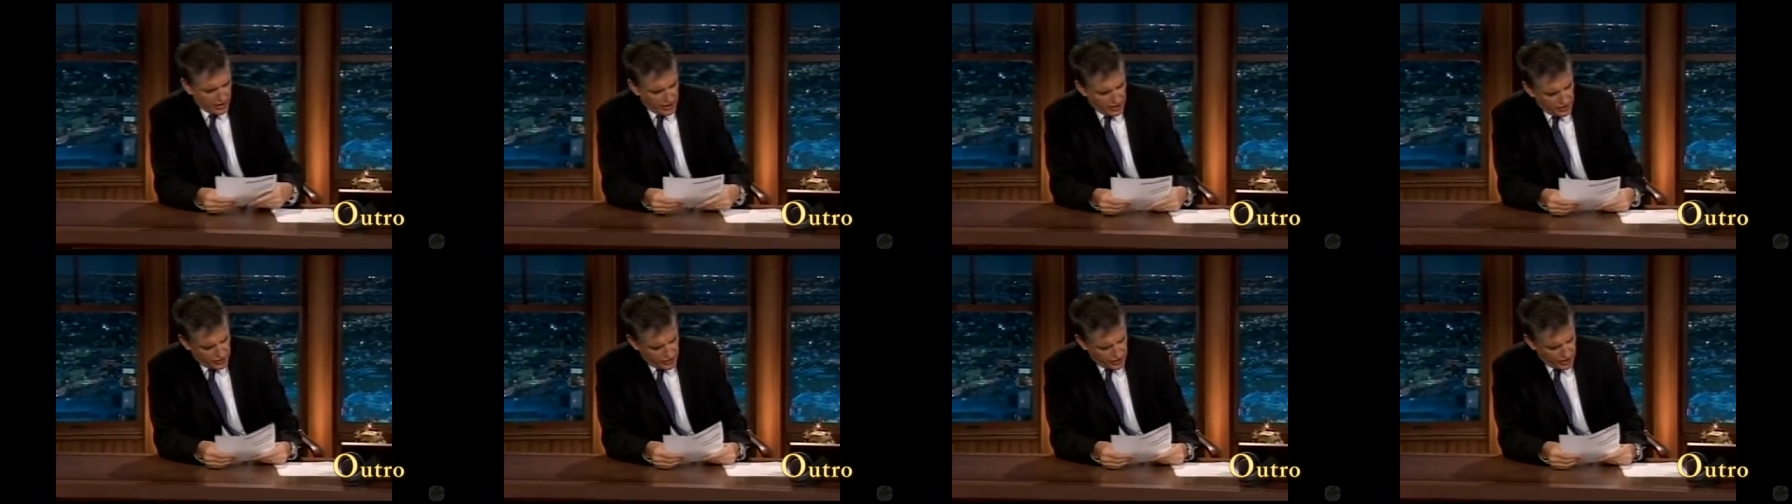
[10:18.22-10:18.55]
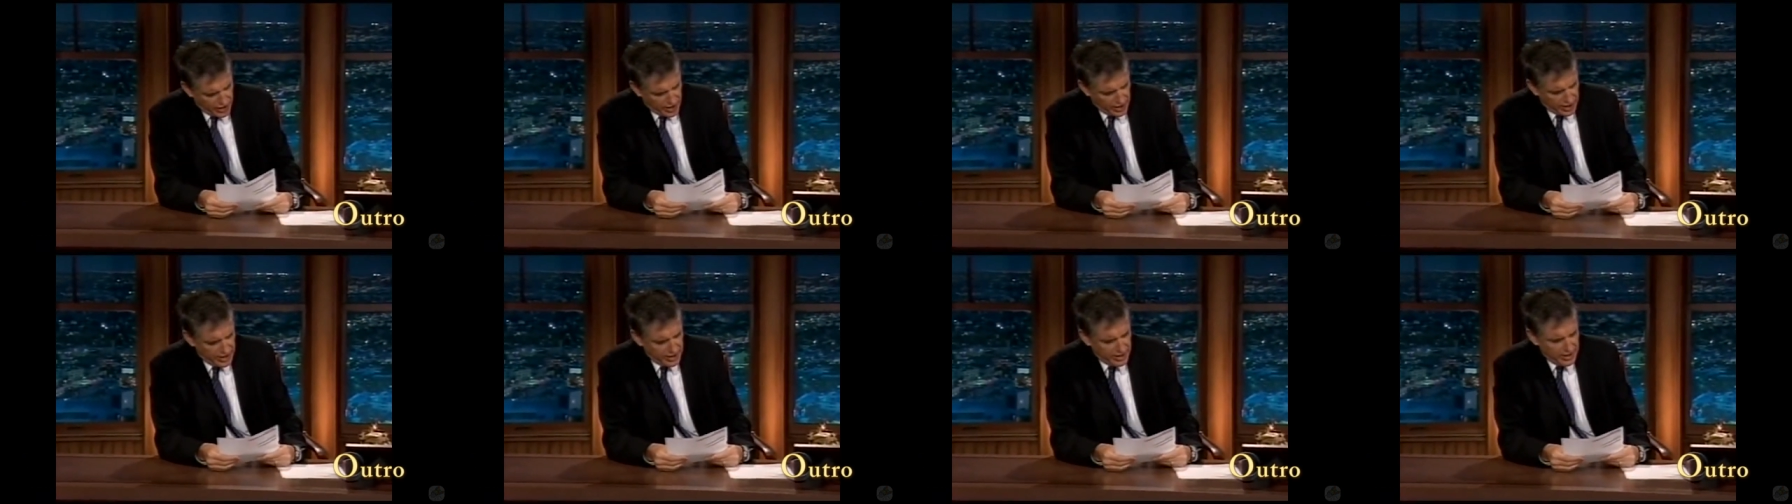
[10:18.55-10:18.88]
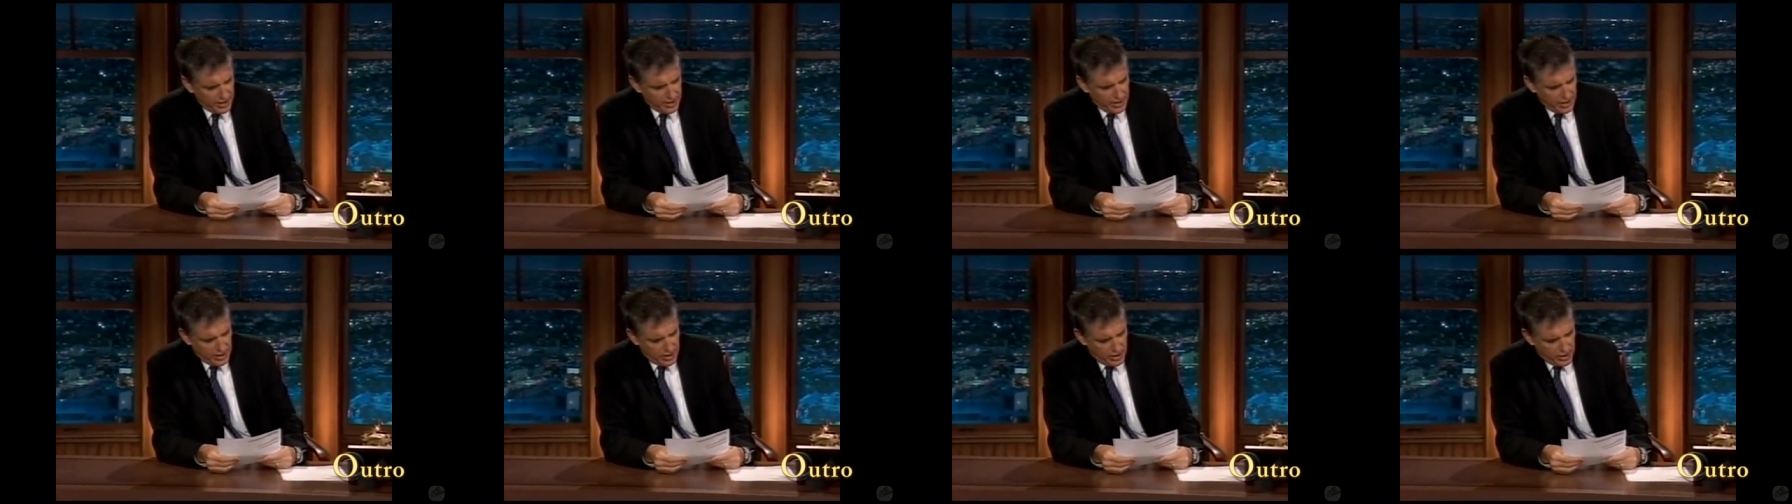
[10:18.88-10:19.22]
says, uh,
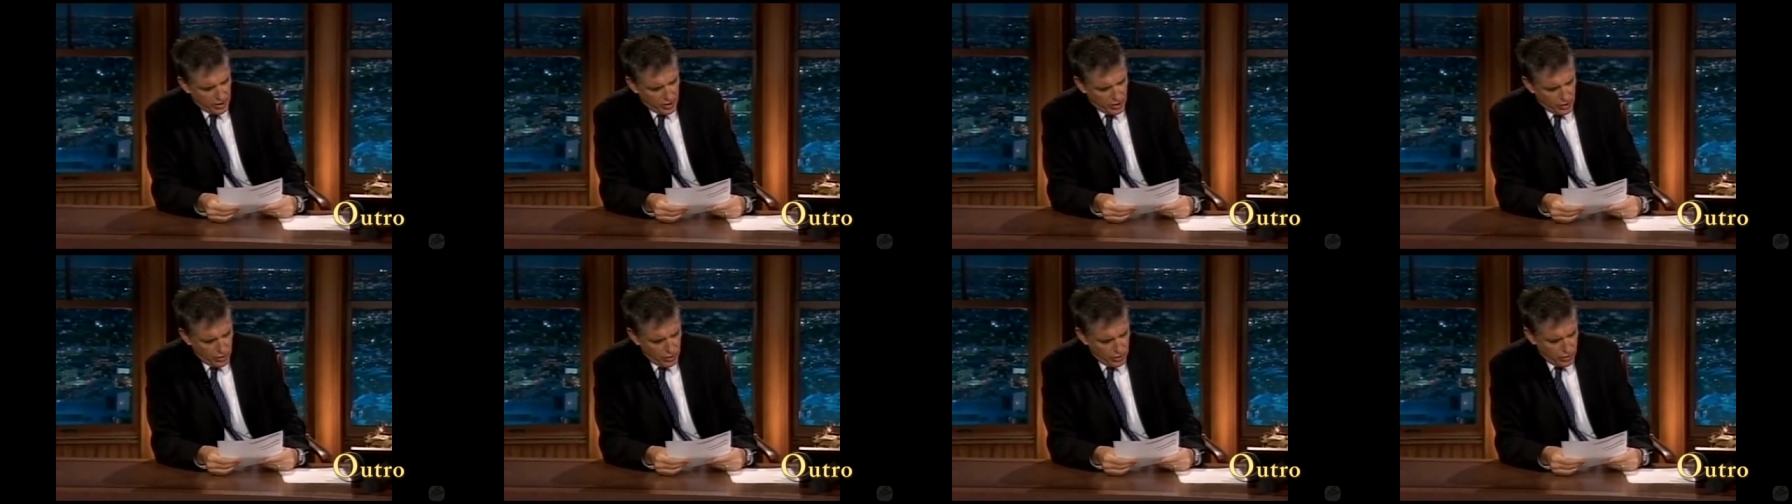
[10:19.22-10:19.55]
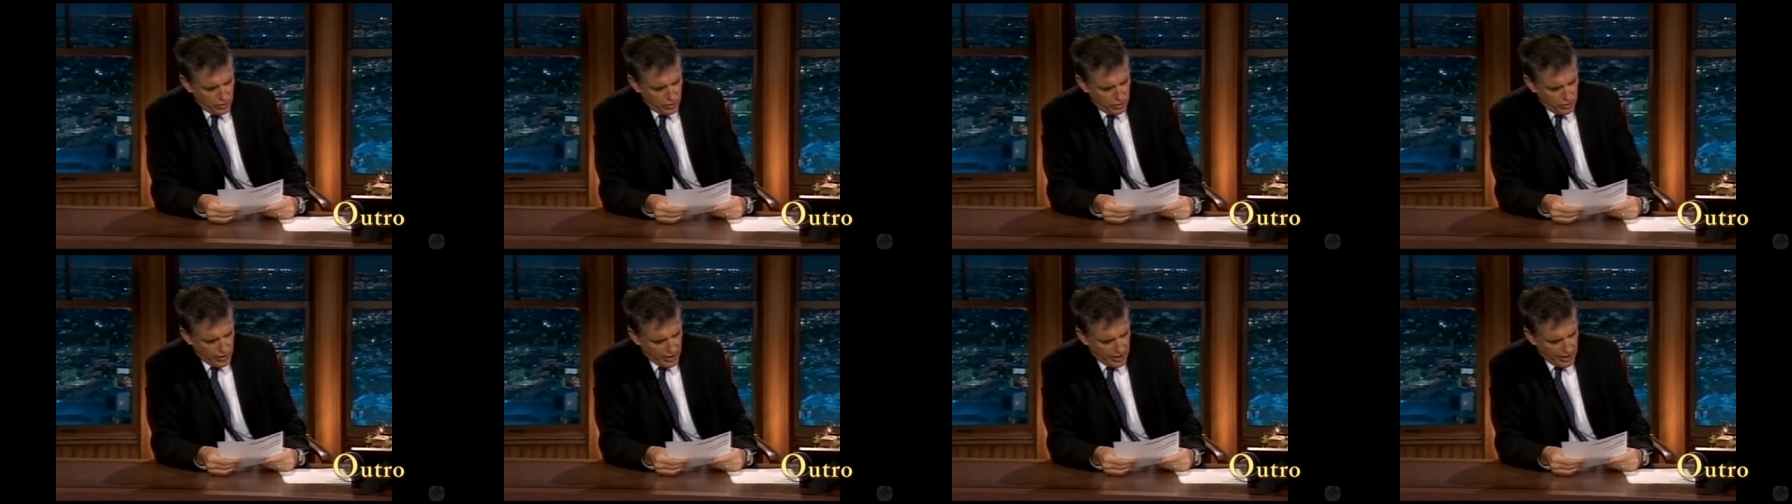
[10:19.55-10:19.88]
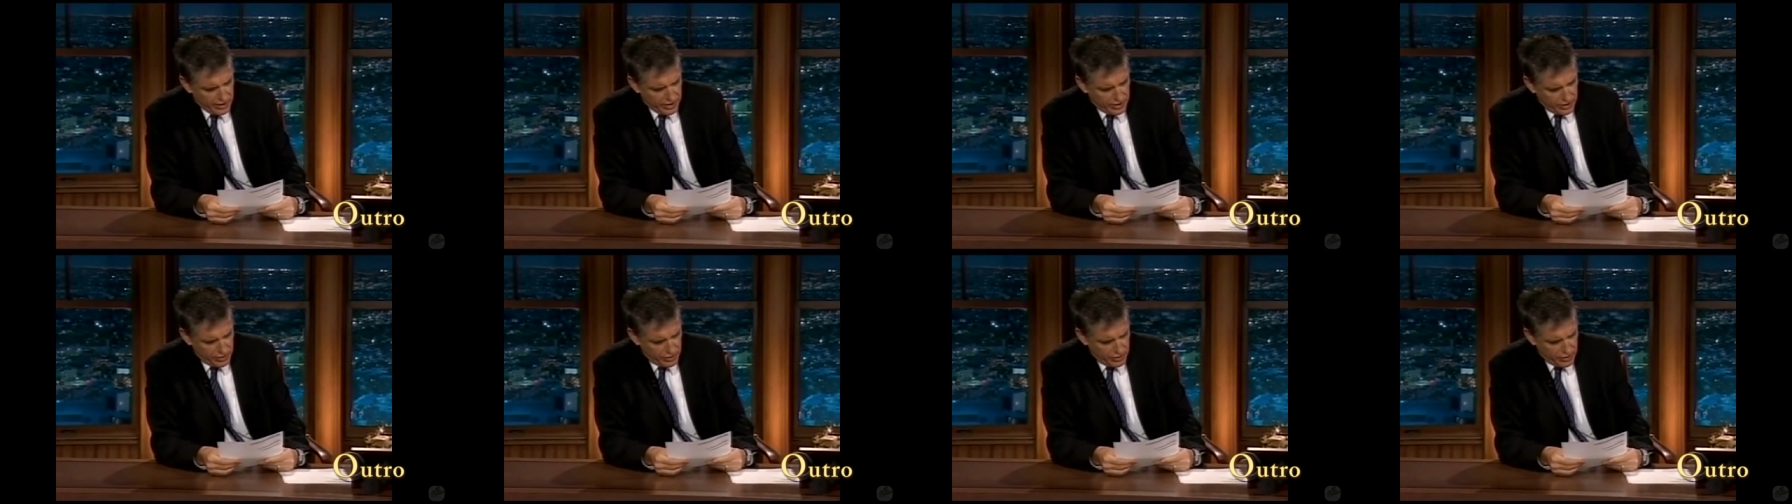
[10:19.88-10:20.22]
who
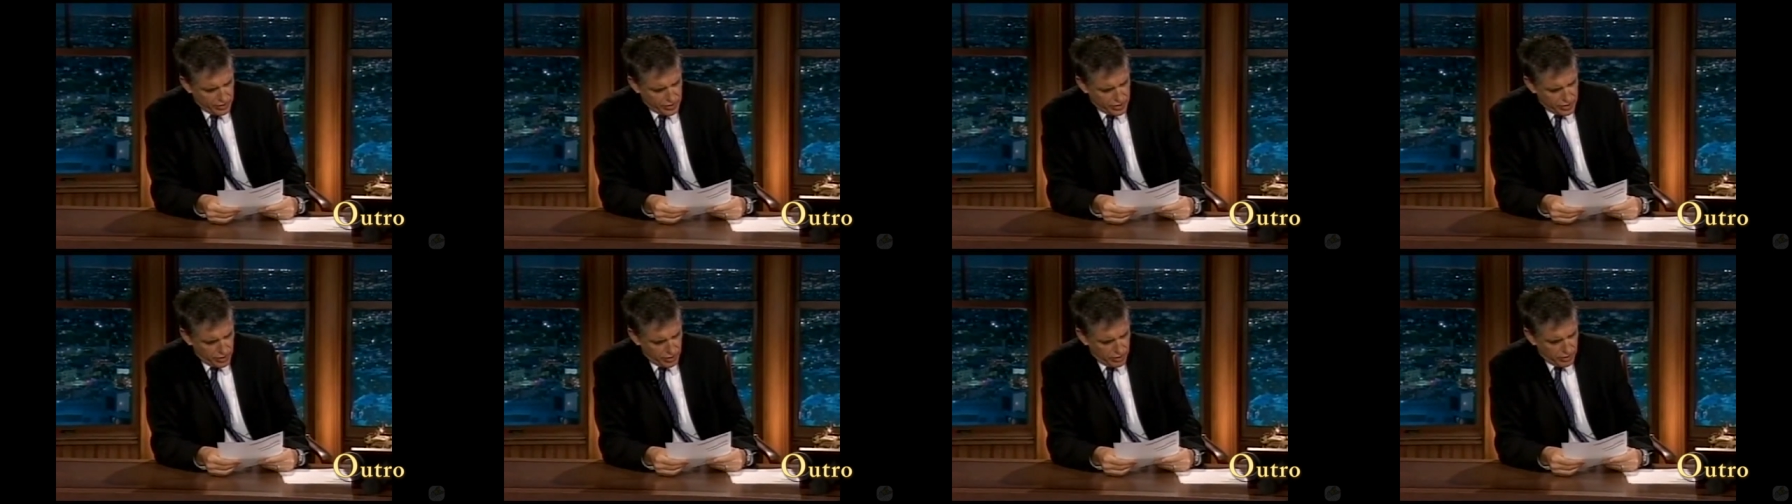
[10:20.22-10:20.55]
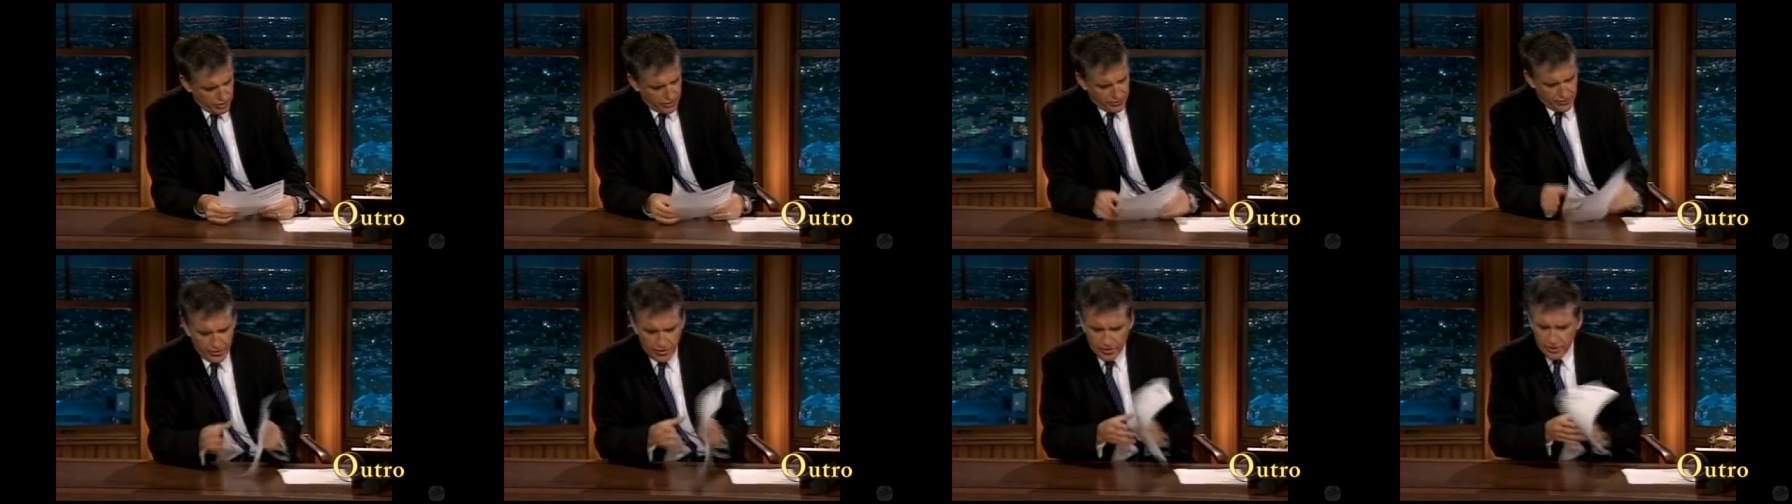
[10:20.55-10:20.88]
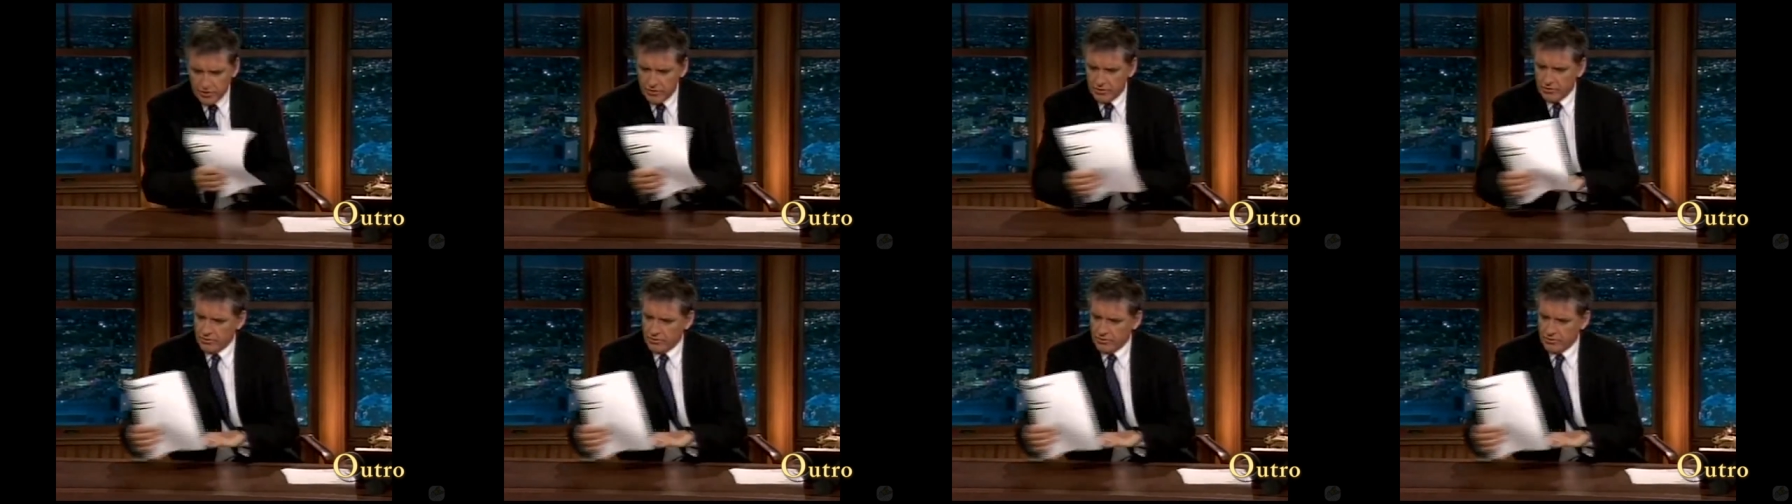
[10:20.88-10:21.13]
write your joke for